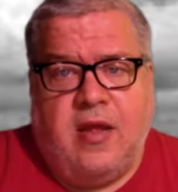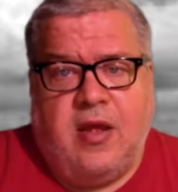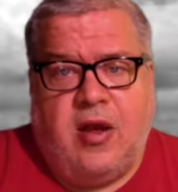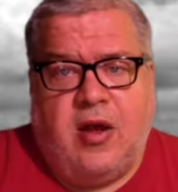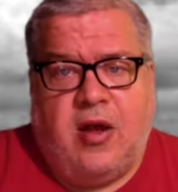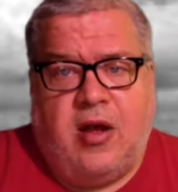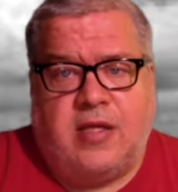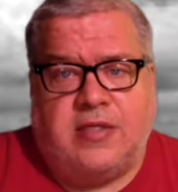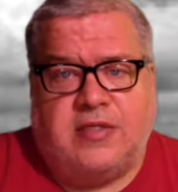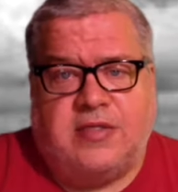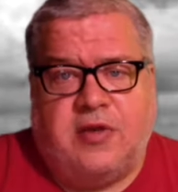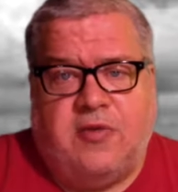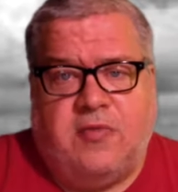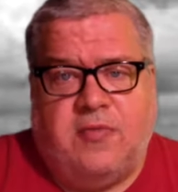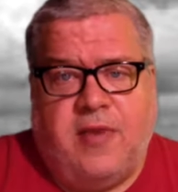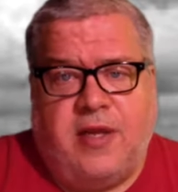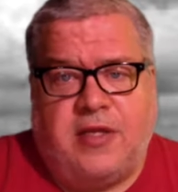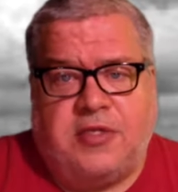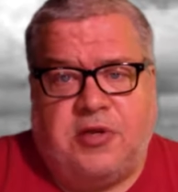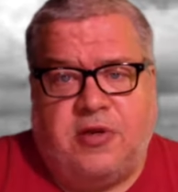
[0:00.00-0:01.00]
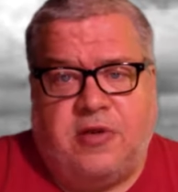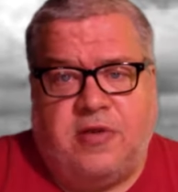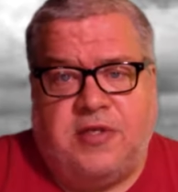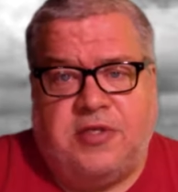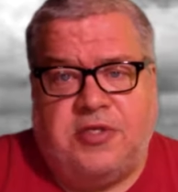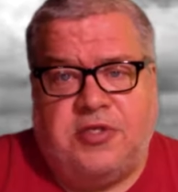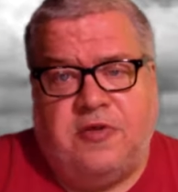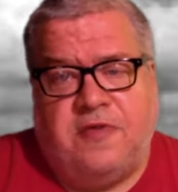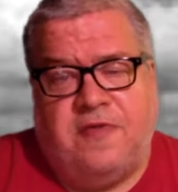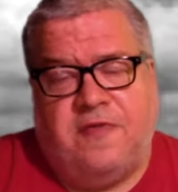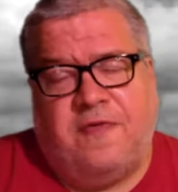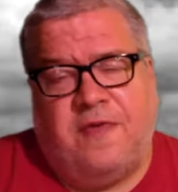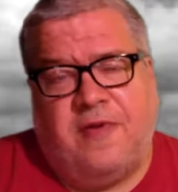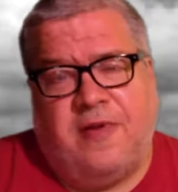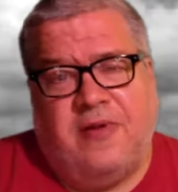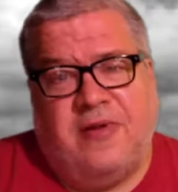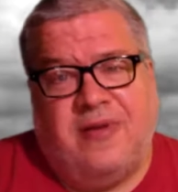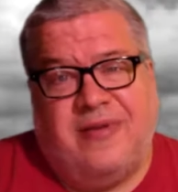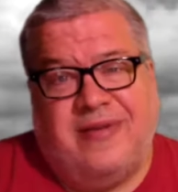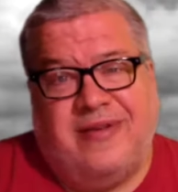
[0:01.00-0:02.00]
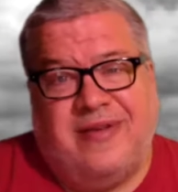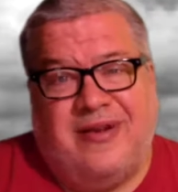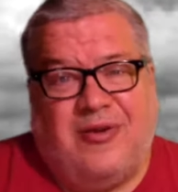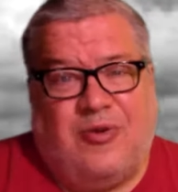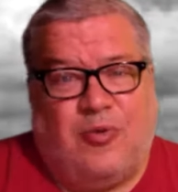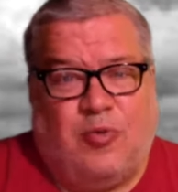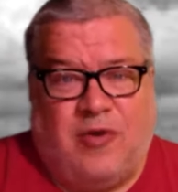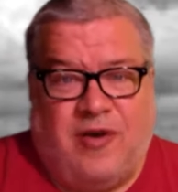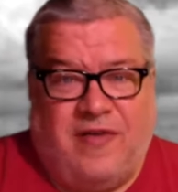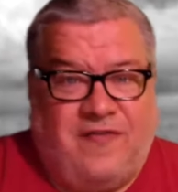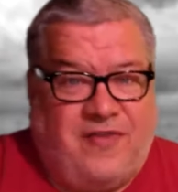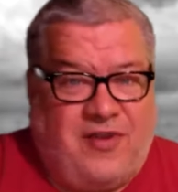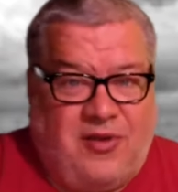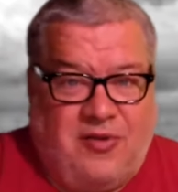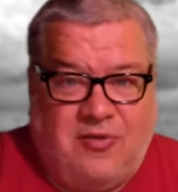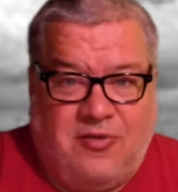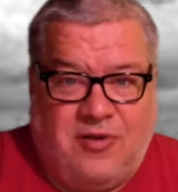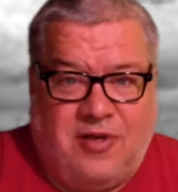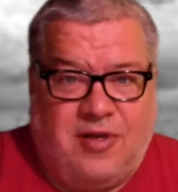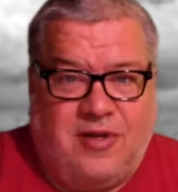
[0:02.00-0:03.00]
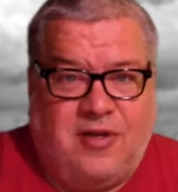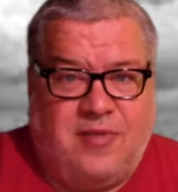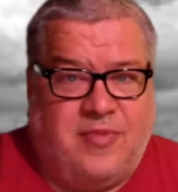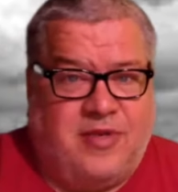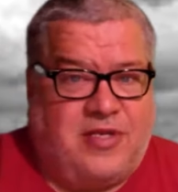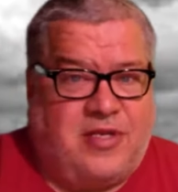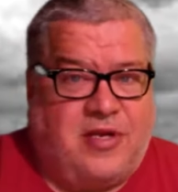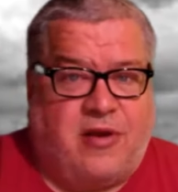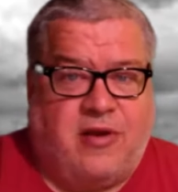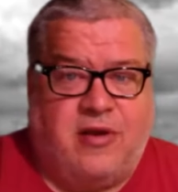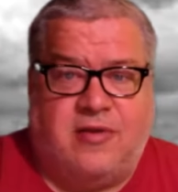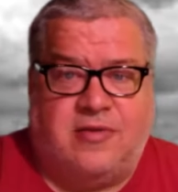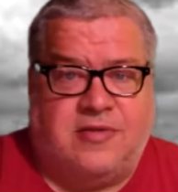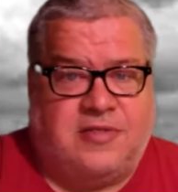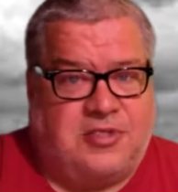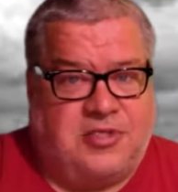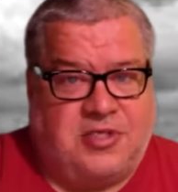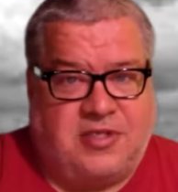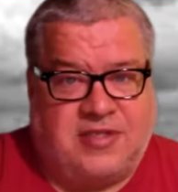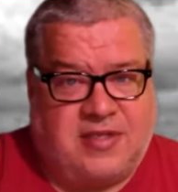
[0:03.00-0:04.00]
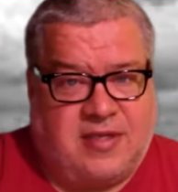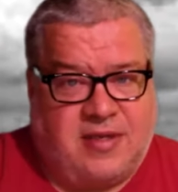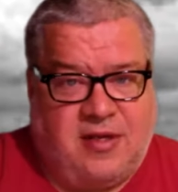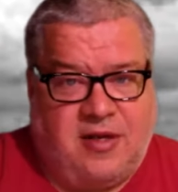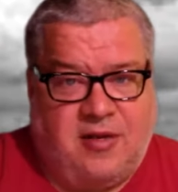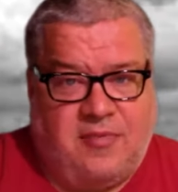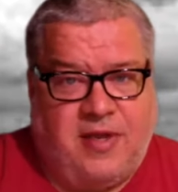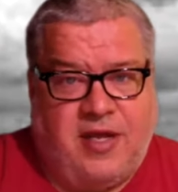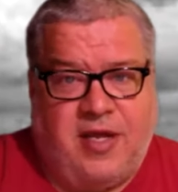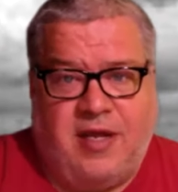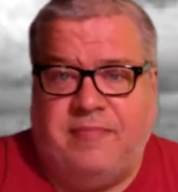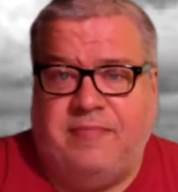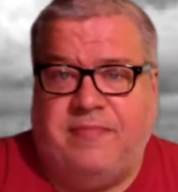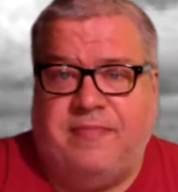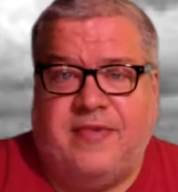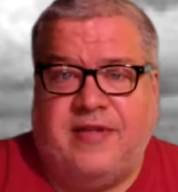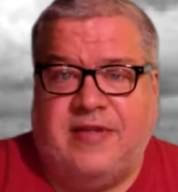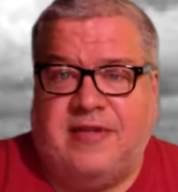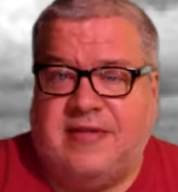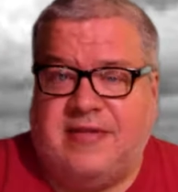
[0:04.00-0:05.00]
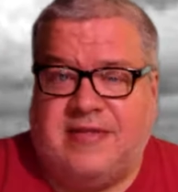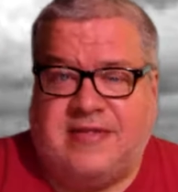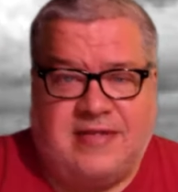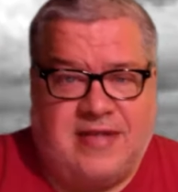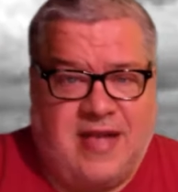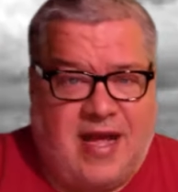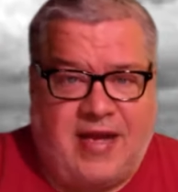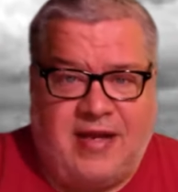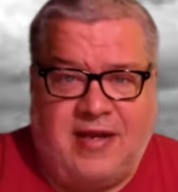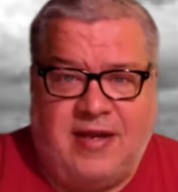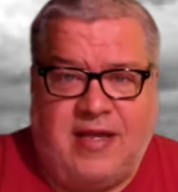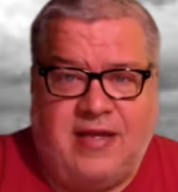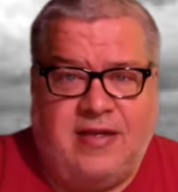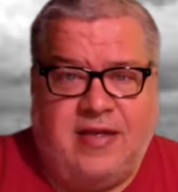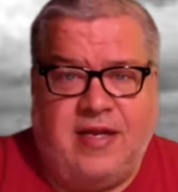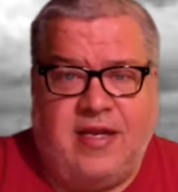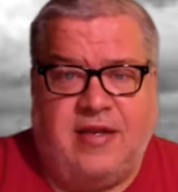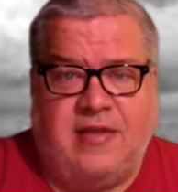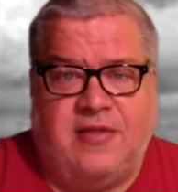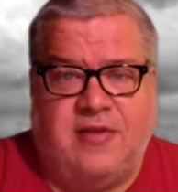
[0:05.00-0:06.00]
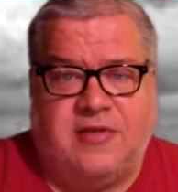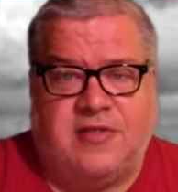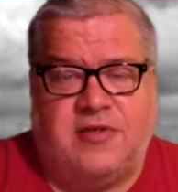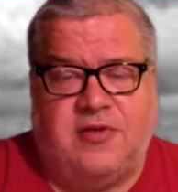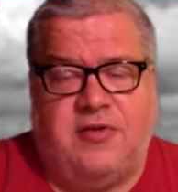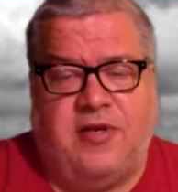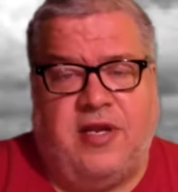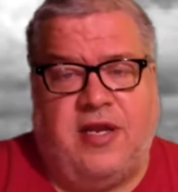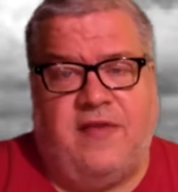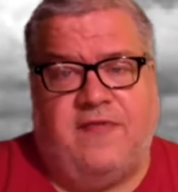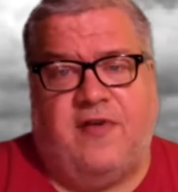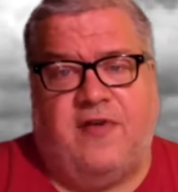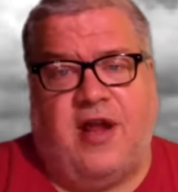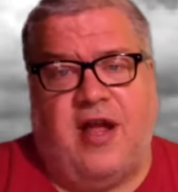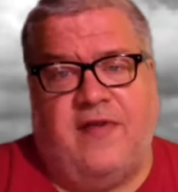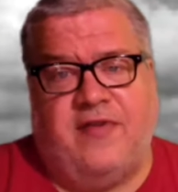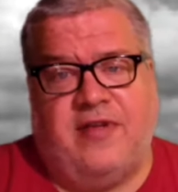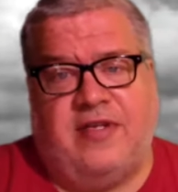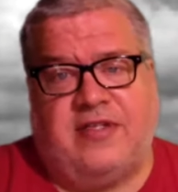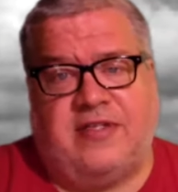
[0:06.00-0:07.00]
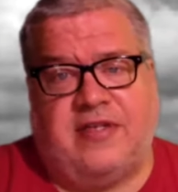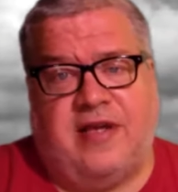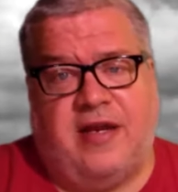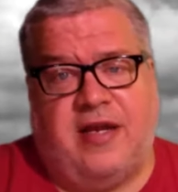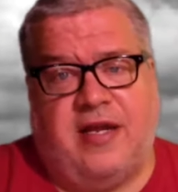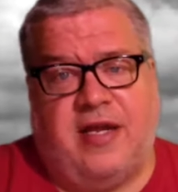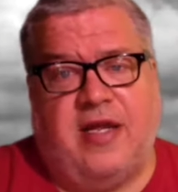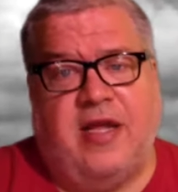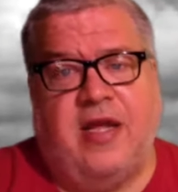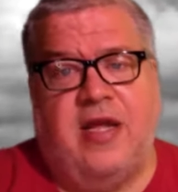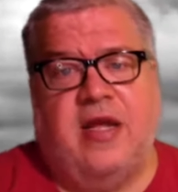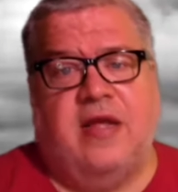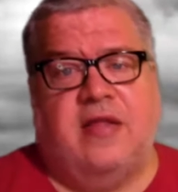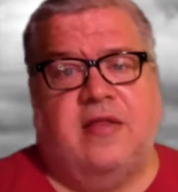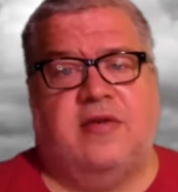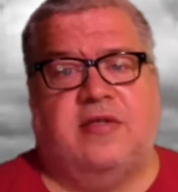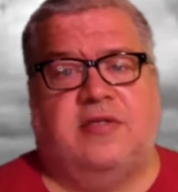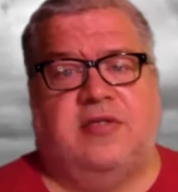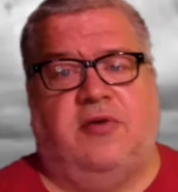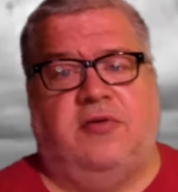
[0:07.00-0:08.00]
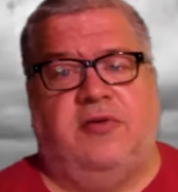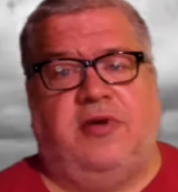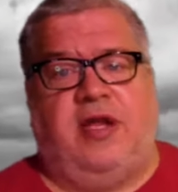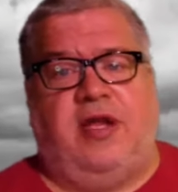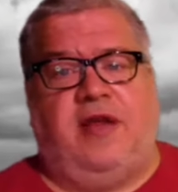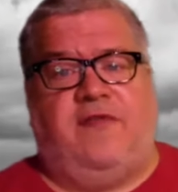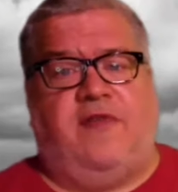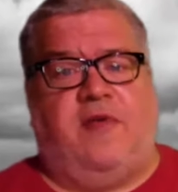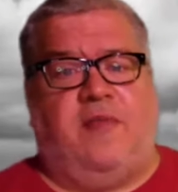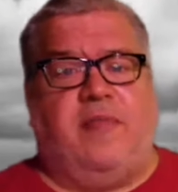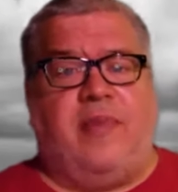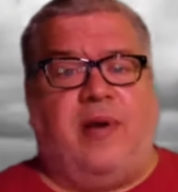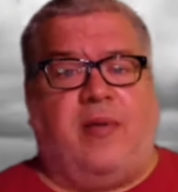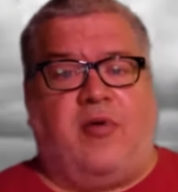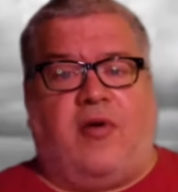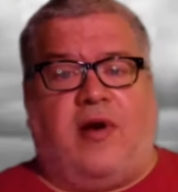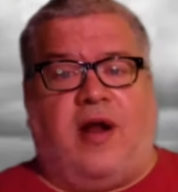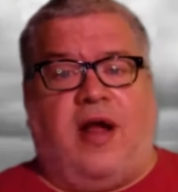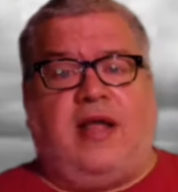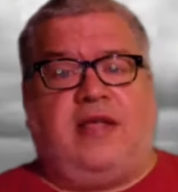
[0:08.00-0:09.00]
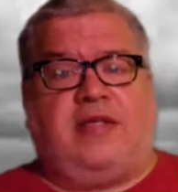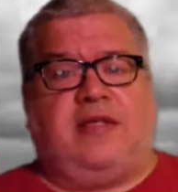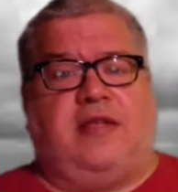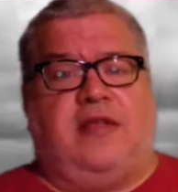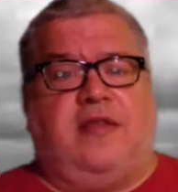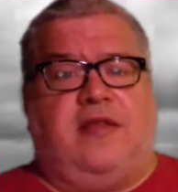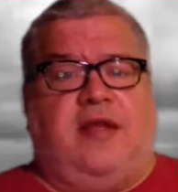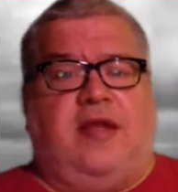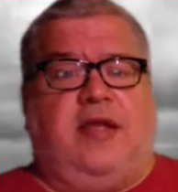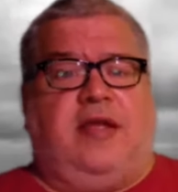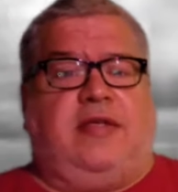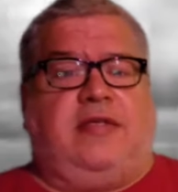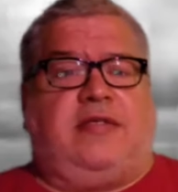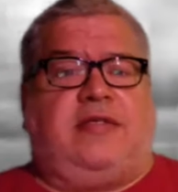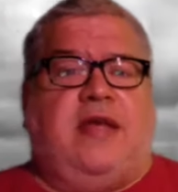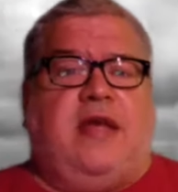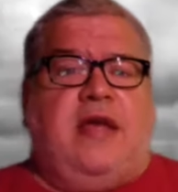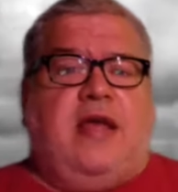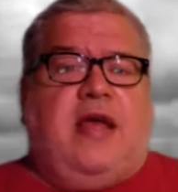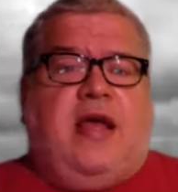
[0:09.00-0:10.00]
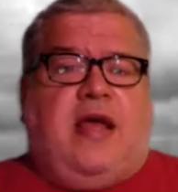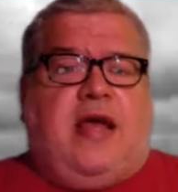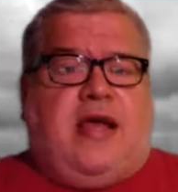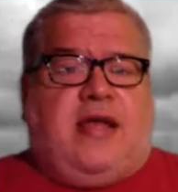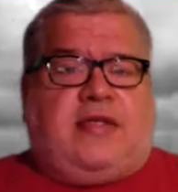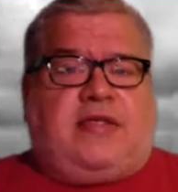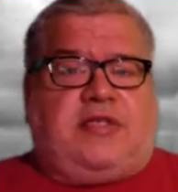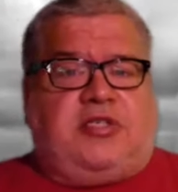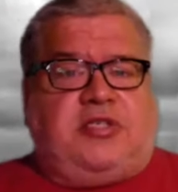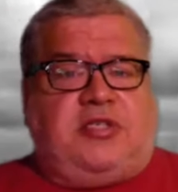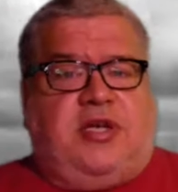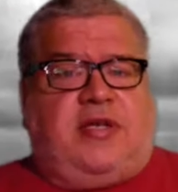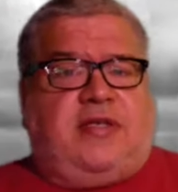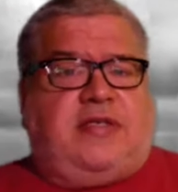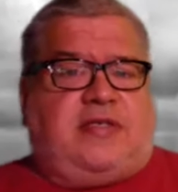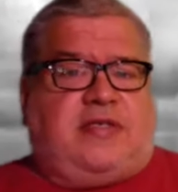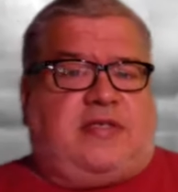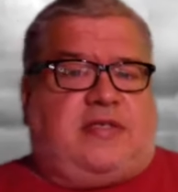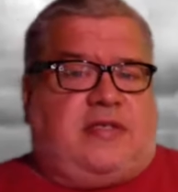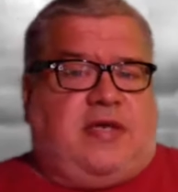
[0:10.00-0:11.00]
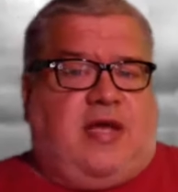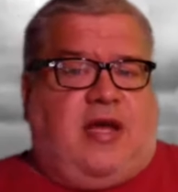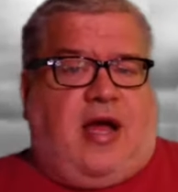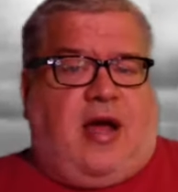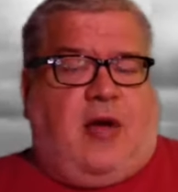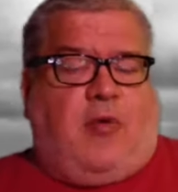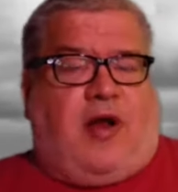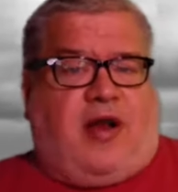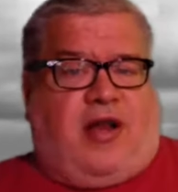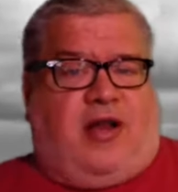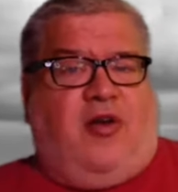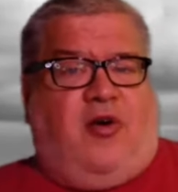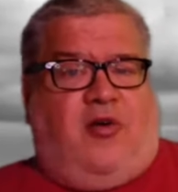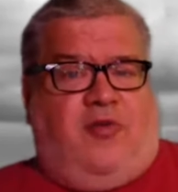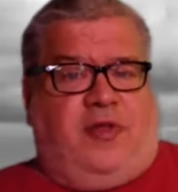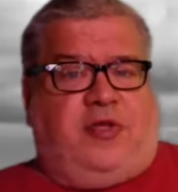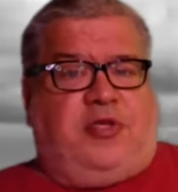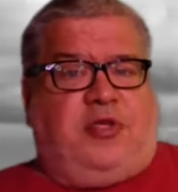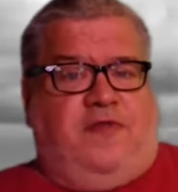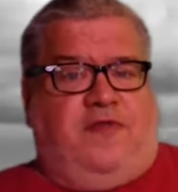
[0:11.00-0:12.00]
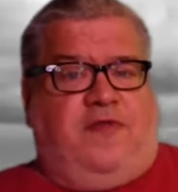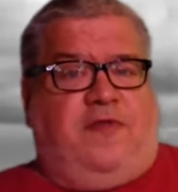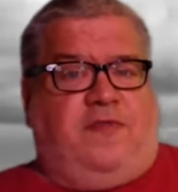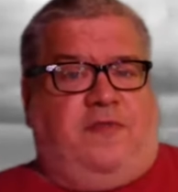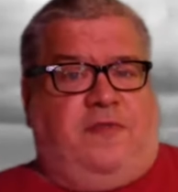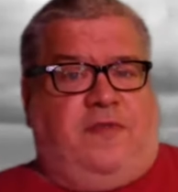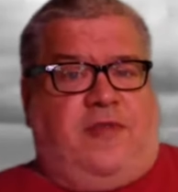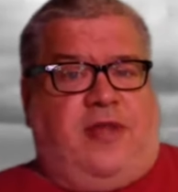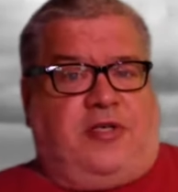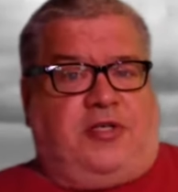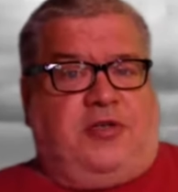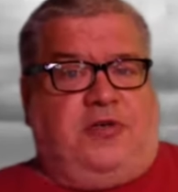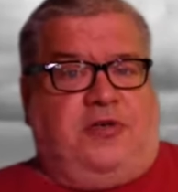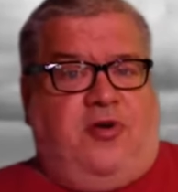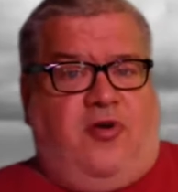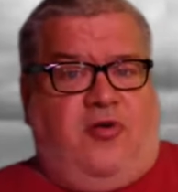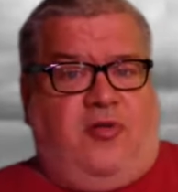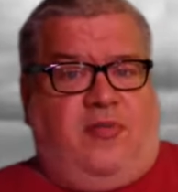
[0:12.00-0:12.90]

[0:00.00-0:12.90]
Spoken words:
Also, make sure that you've reviewed the materials just a little bit. It's not there's no need for heavy study. There's no need for memorizing things. It's just, I want to know that you know the